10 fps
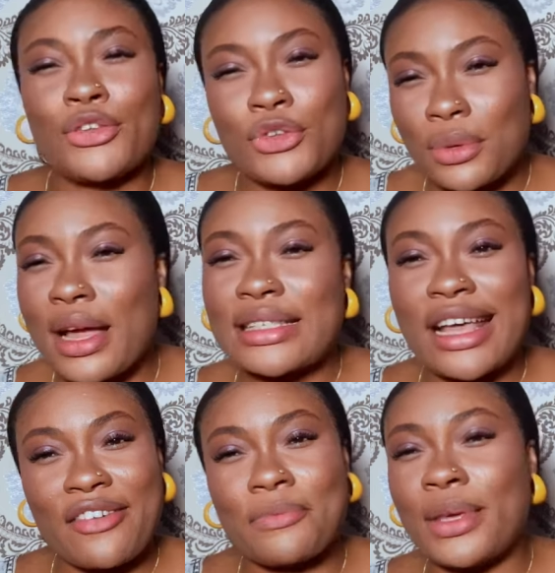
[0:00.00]
you guys
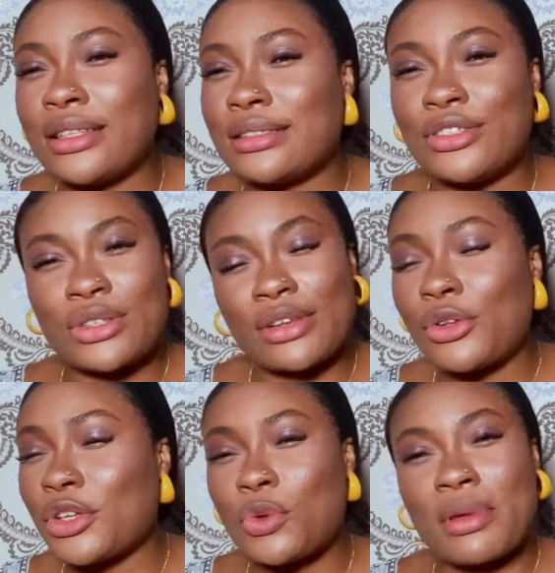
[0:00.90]
have been you,
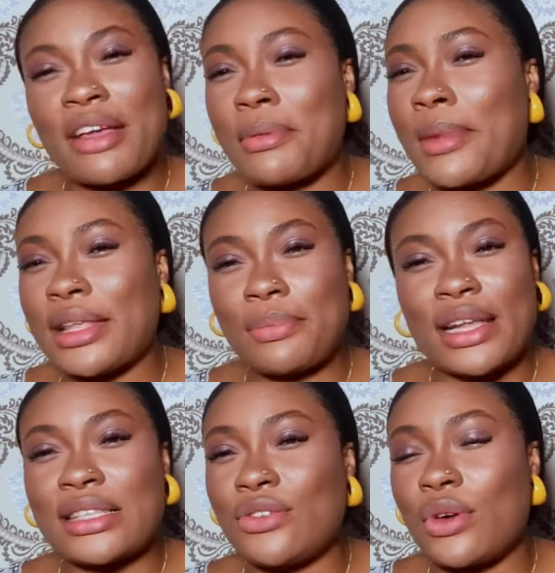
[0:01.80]
know these women have been
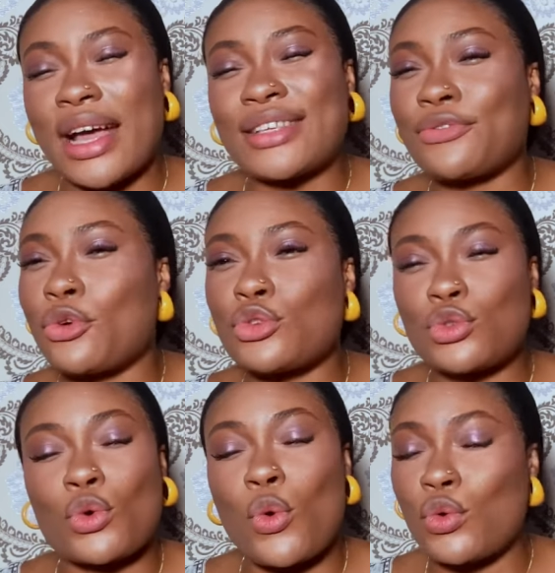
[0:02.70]
manipulating you guys for
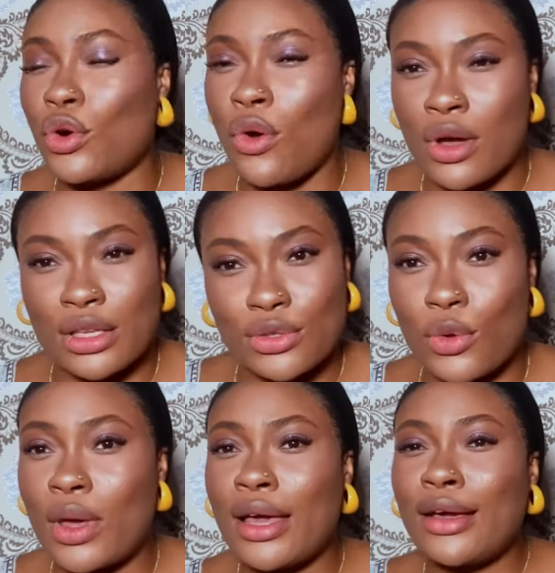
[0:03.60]
so long
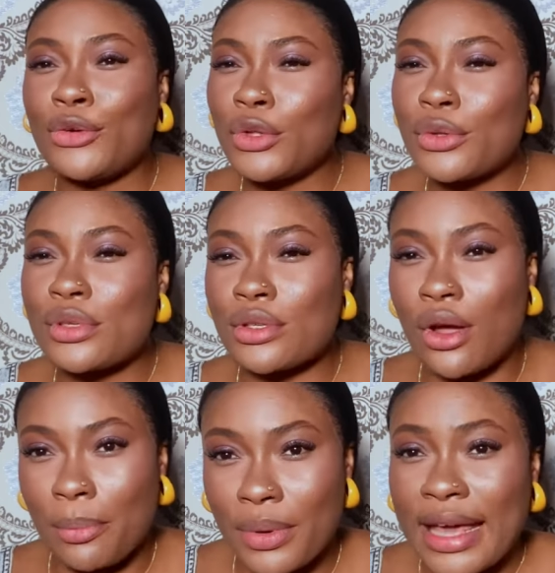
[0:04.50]
so you need to
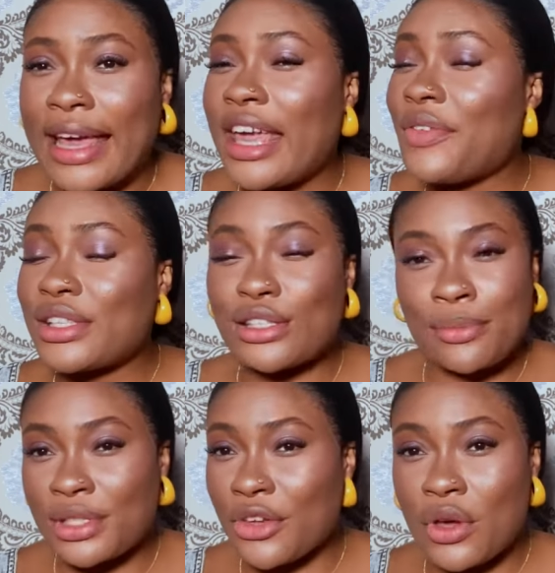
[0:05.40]
stop if it's
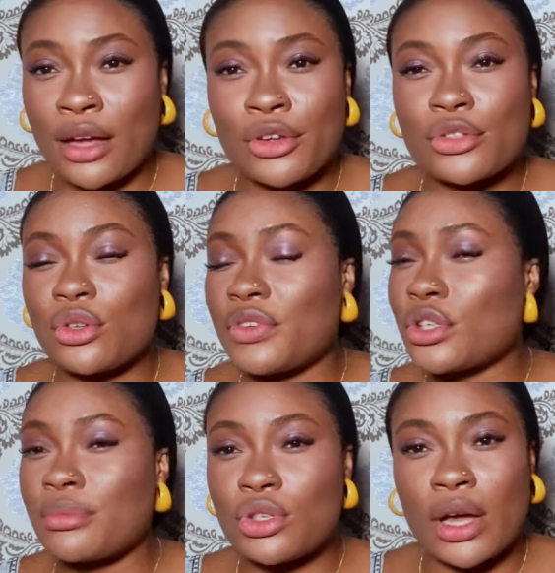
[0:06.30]
something that you cannot do if it's
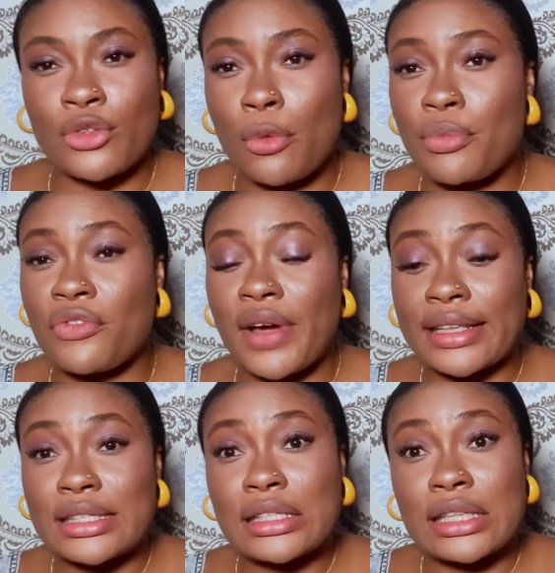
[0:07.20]
something you cannot
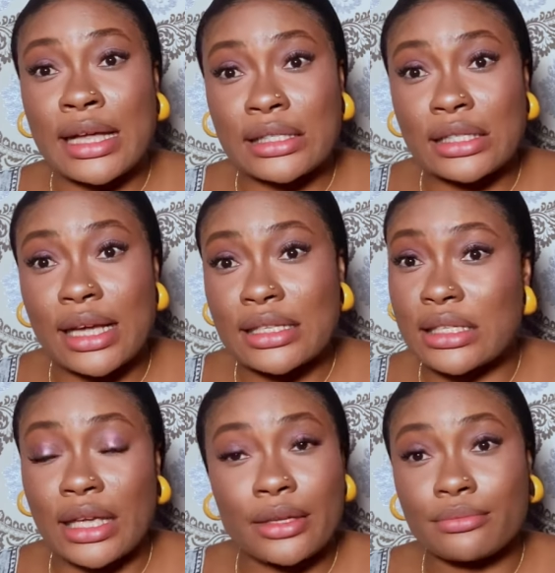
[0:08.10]
provide stand and
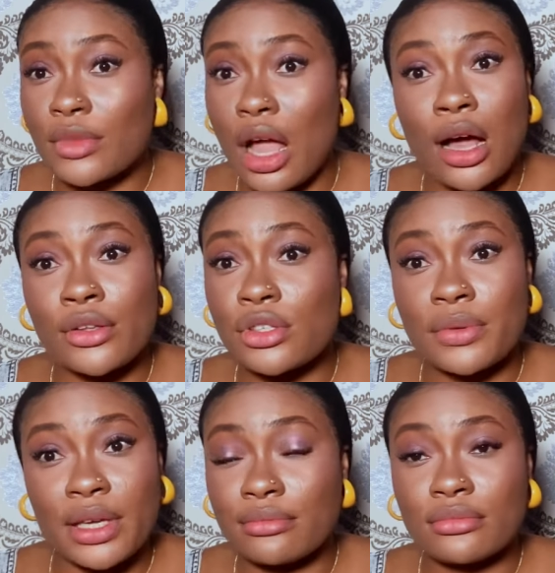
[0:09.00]
say I can't do
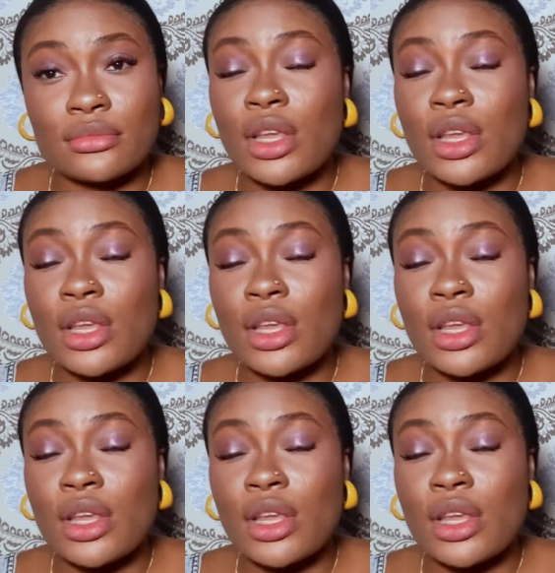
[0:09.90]
it.